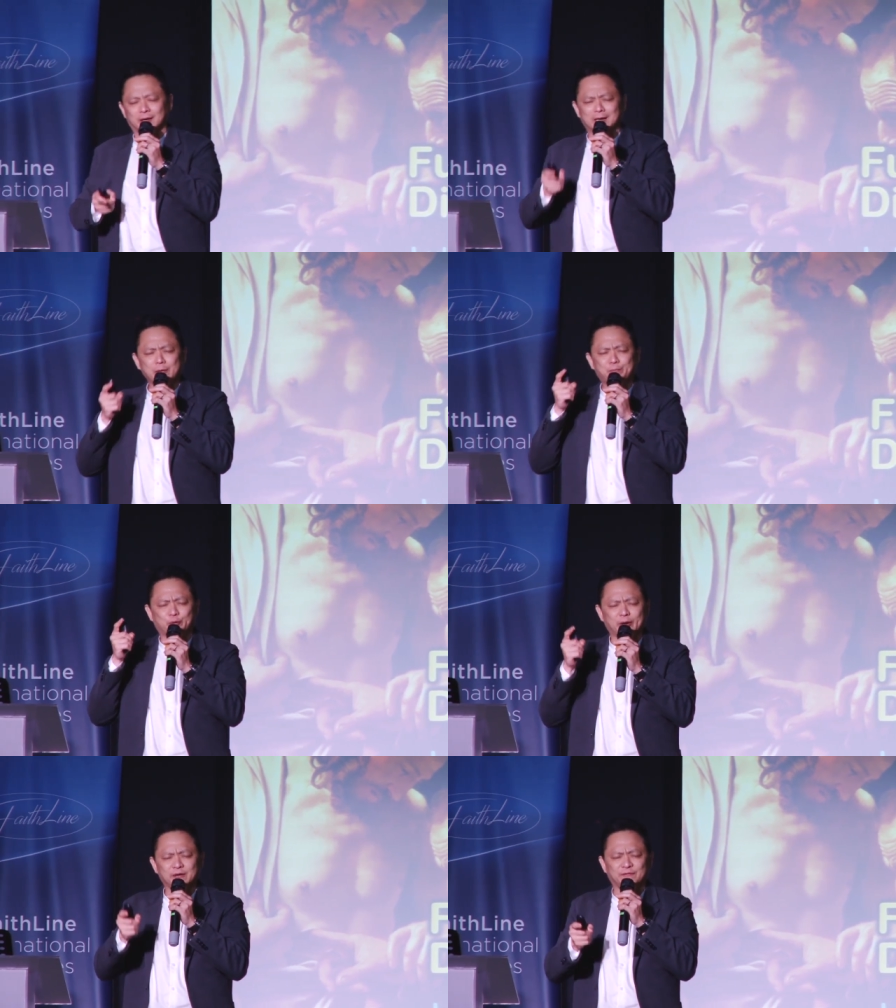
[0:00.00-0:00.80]
And I
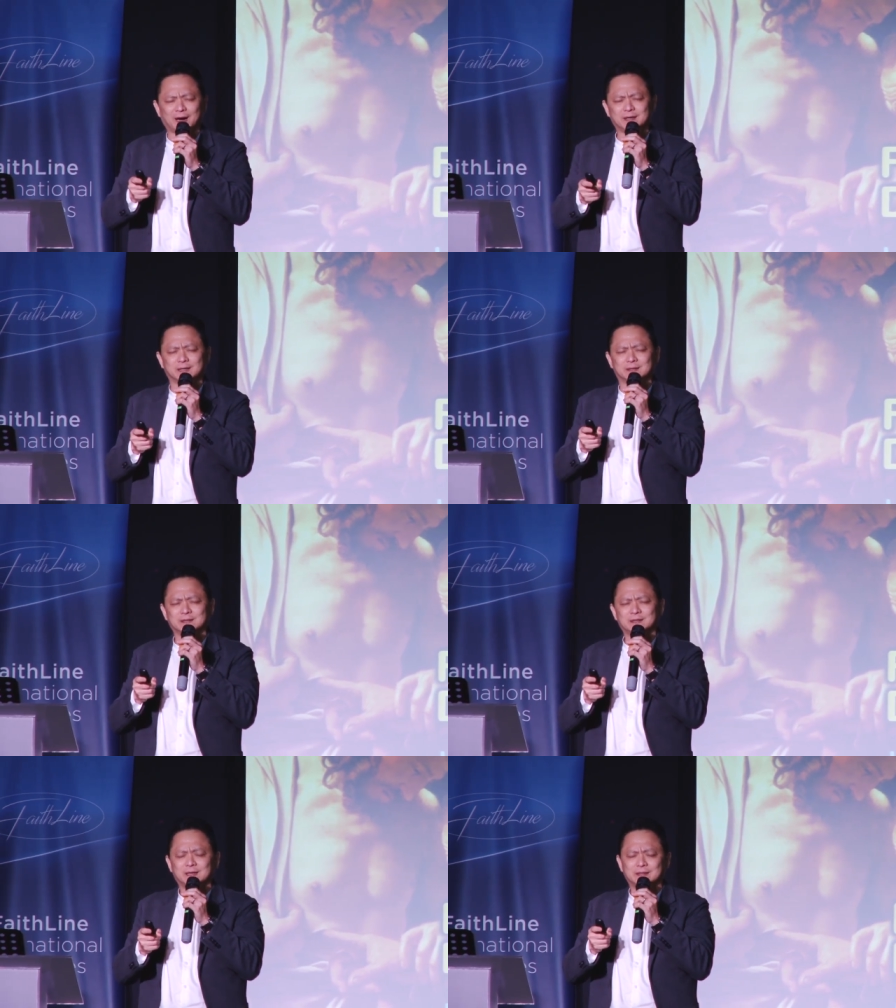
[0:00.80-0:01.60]
pray, Father,
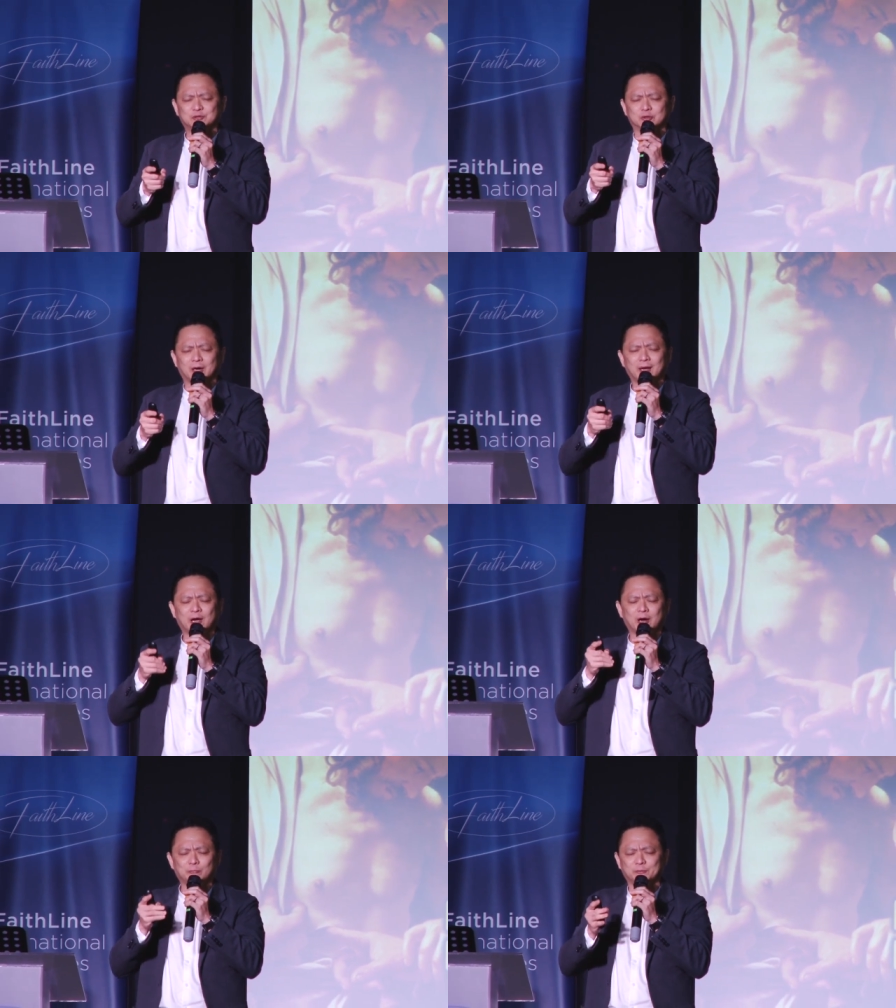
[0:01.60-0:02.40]
that you
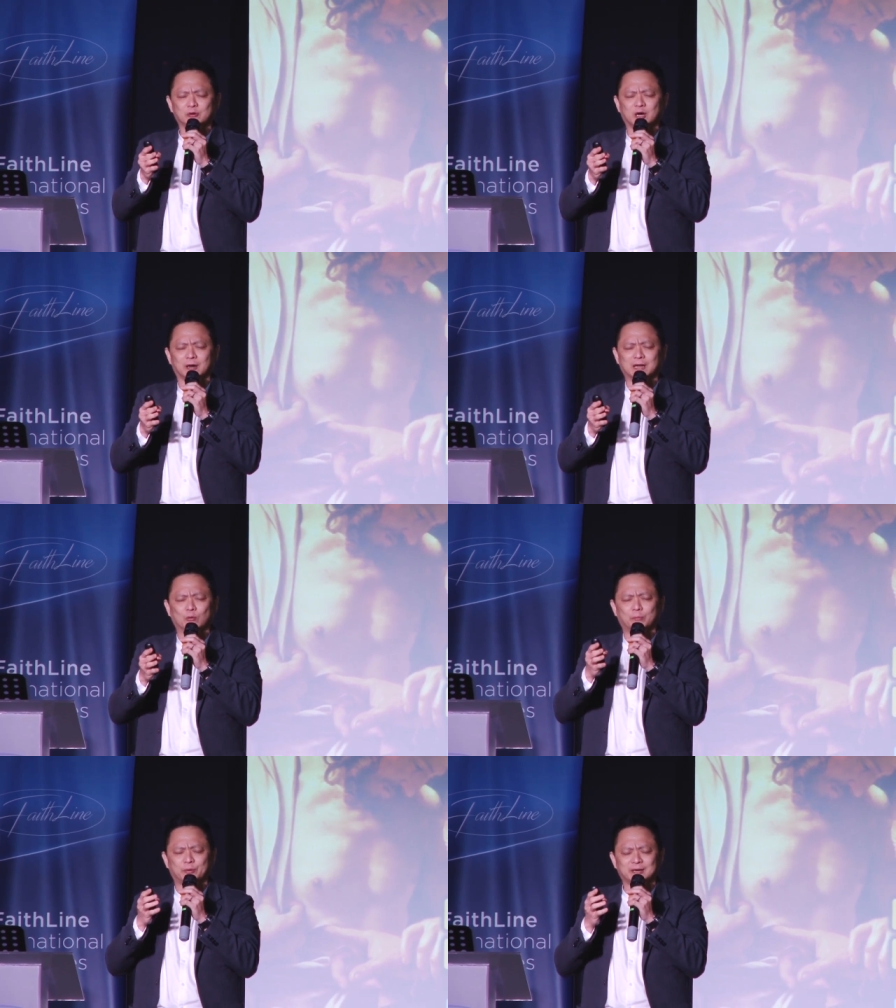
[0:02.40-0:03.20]
help, O God,
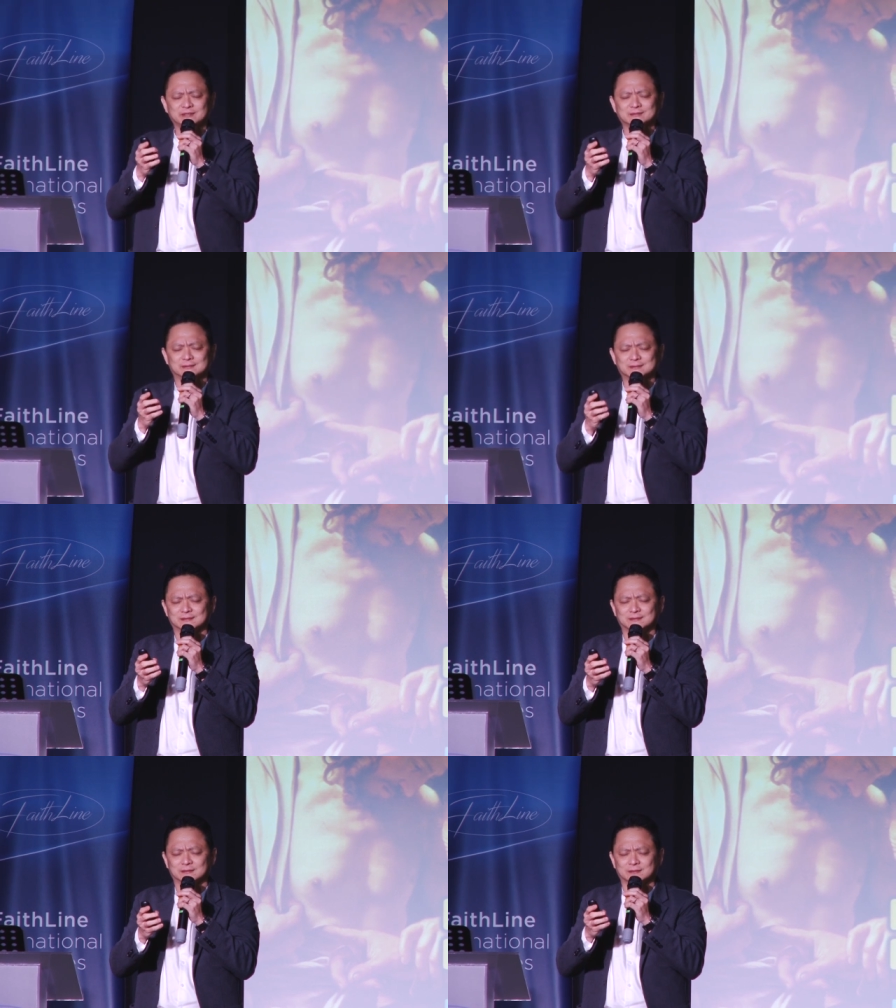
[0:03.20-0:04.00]
our brothers and
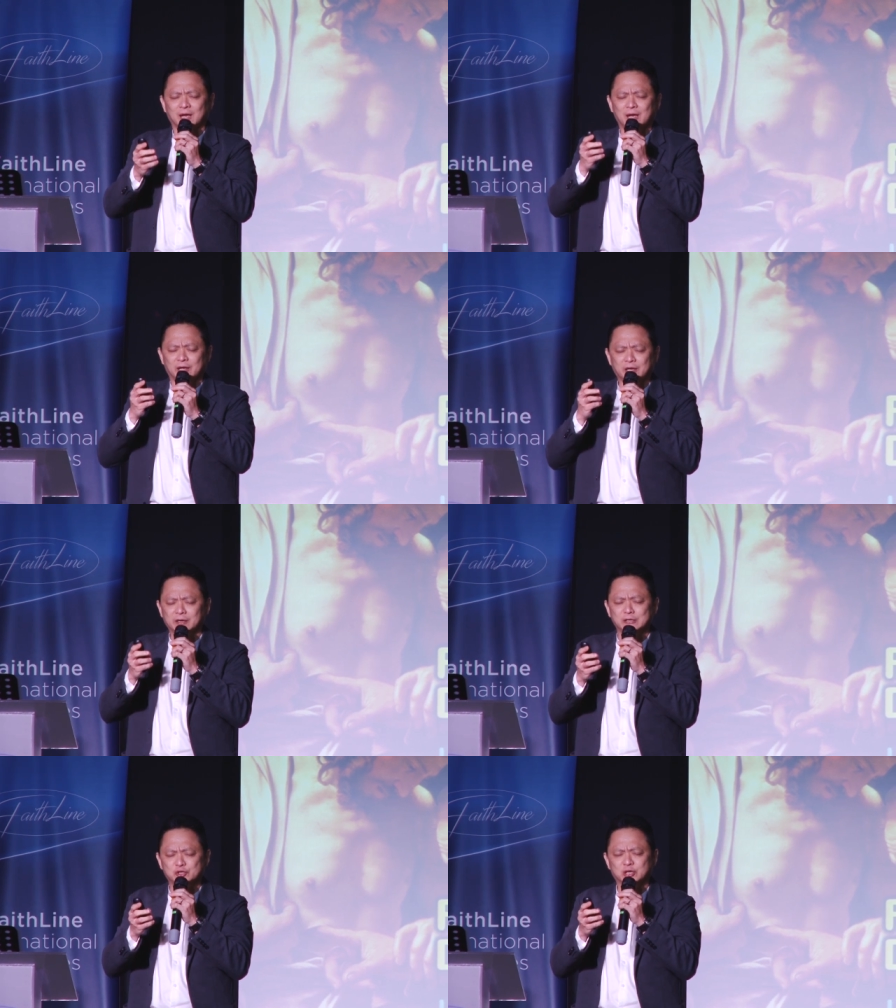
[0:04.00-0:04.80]
sisters
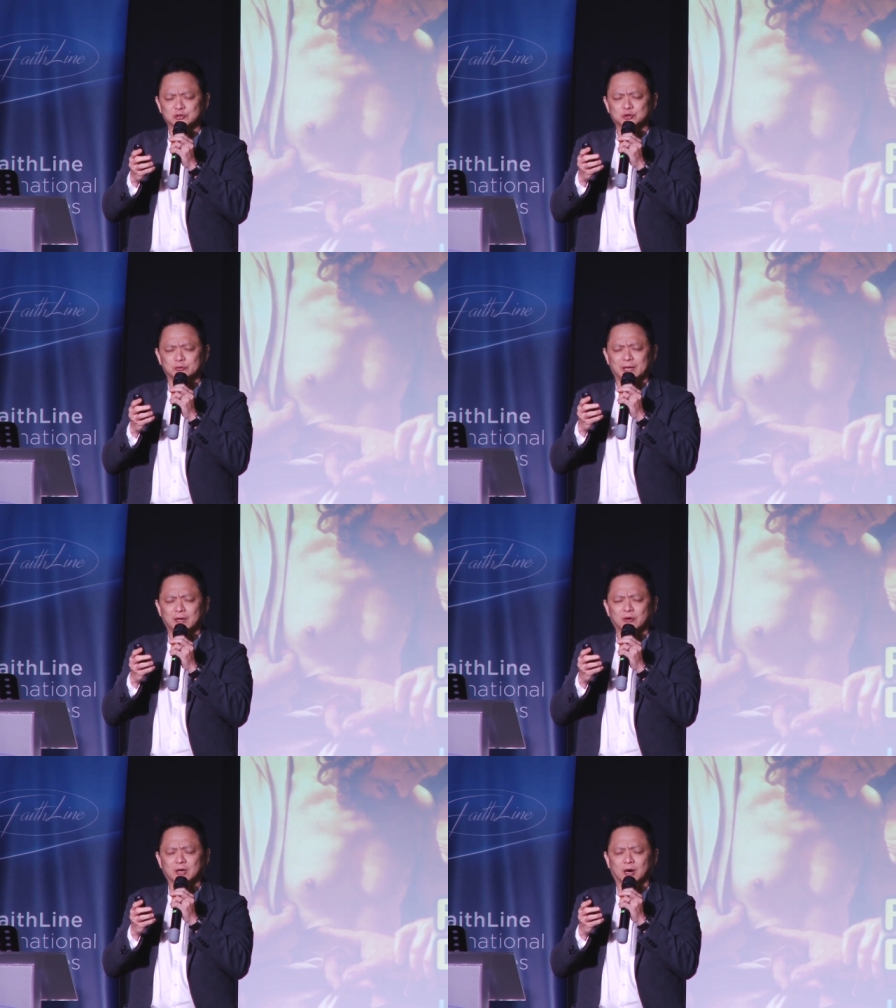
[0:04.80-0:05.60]
here in church
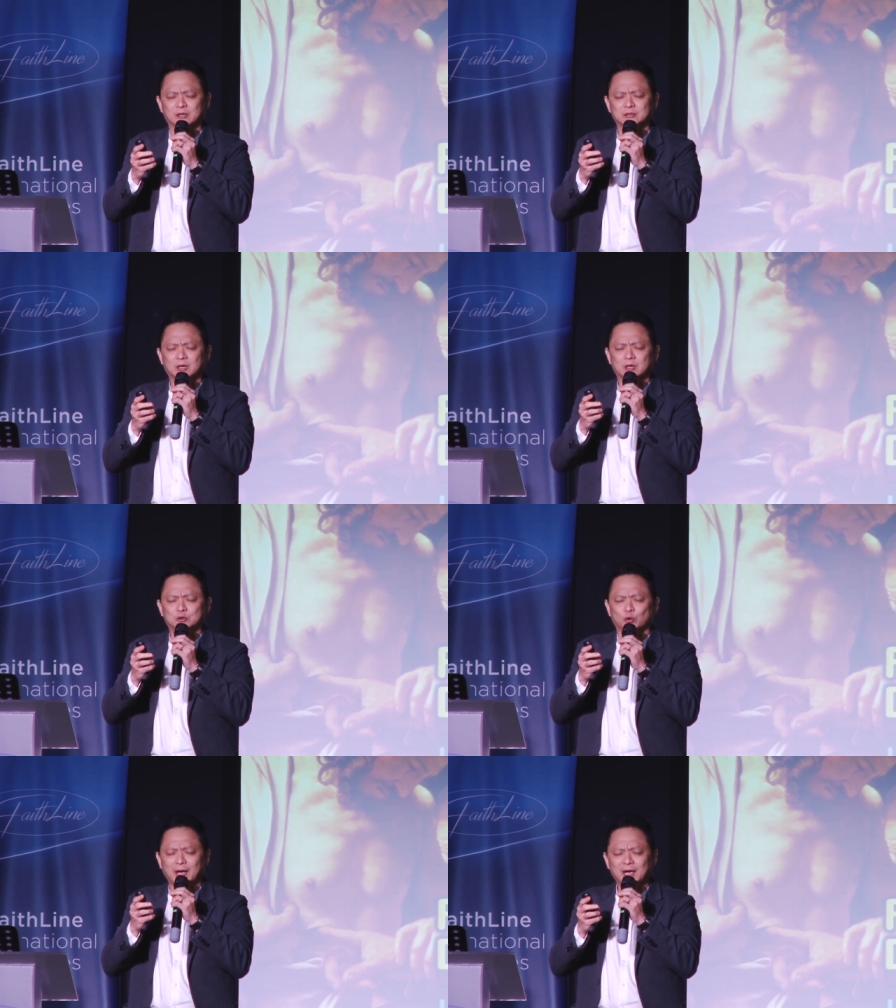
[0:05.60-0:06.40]
today, O oh God,
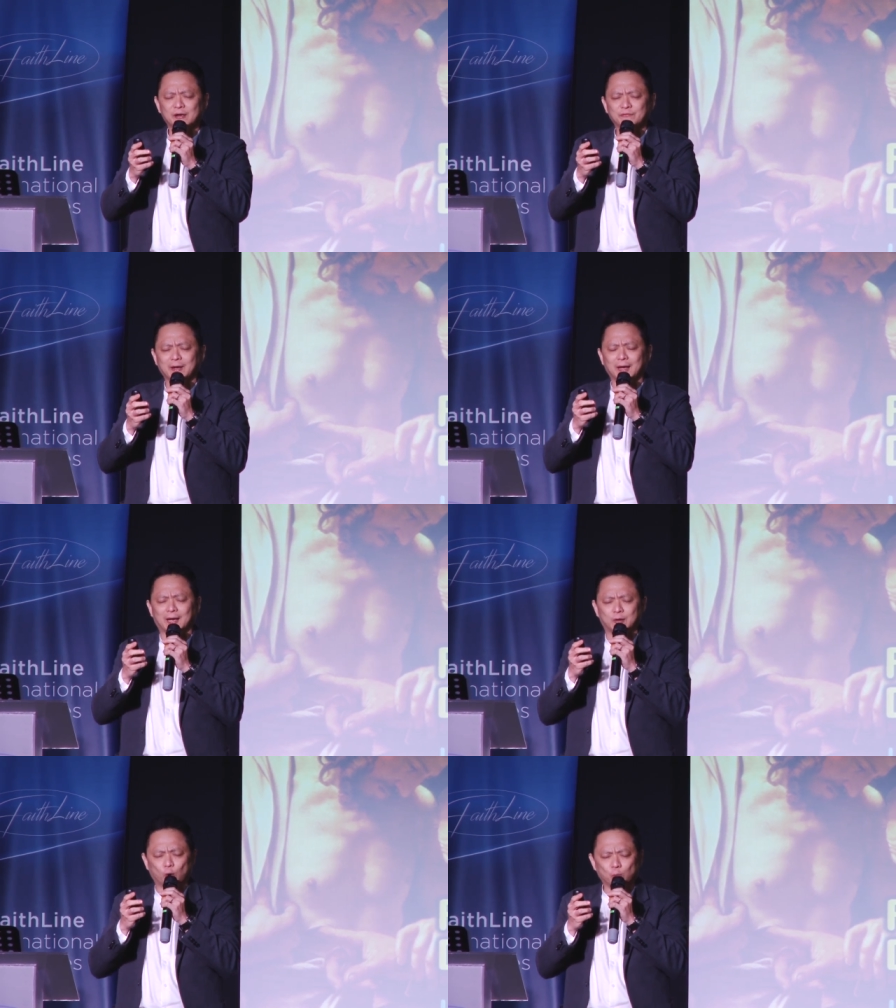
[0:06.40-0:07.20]
to have
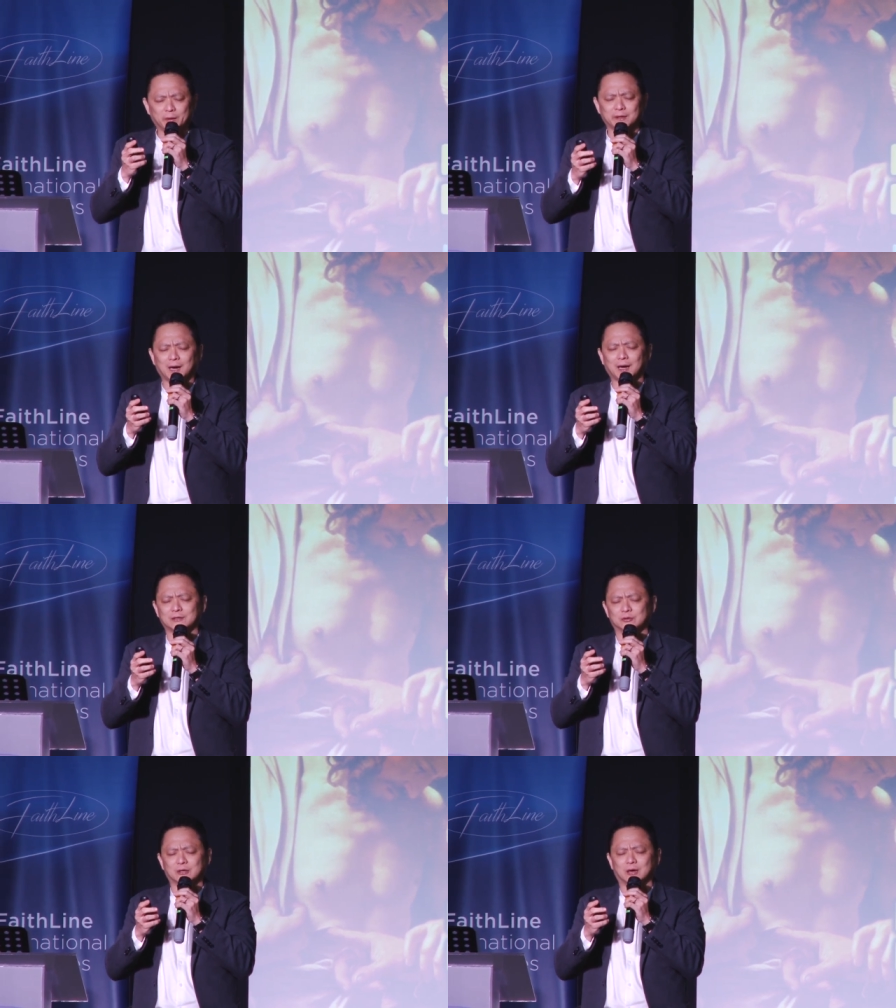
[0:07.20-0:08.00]
an open
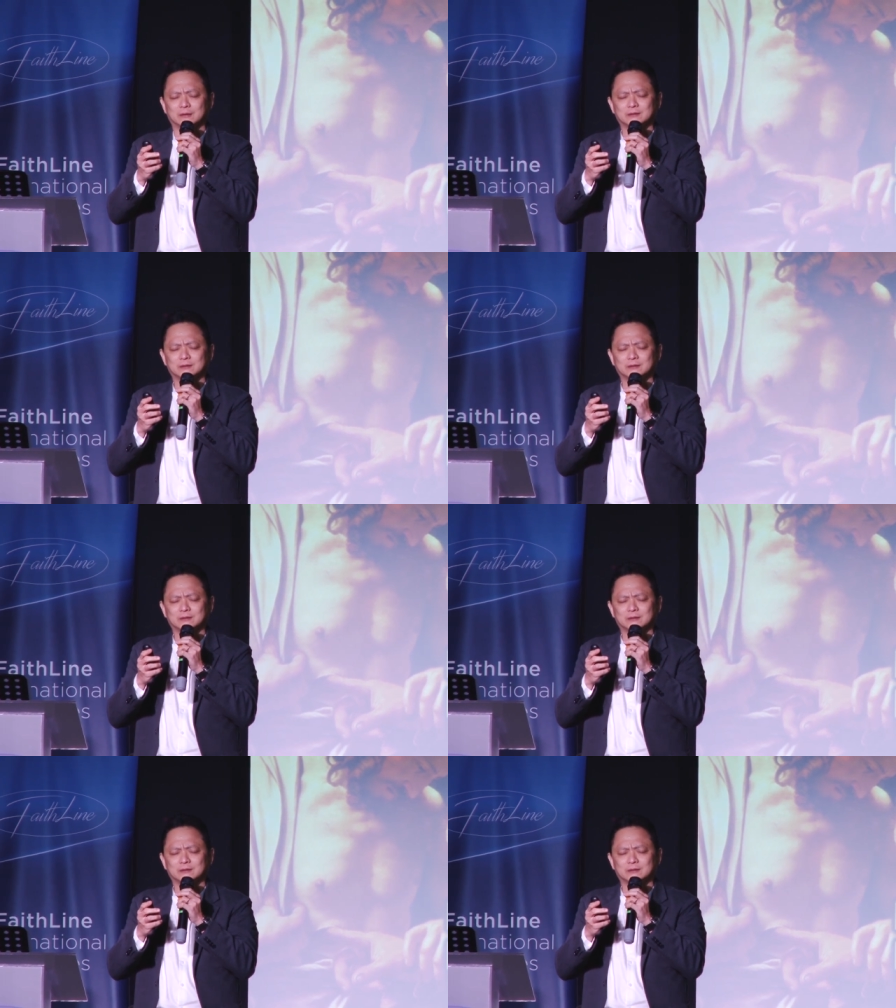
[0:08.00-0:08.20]
heart, O oh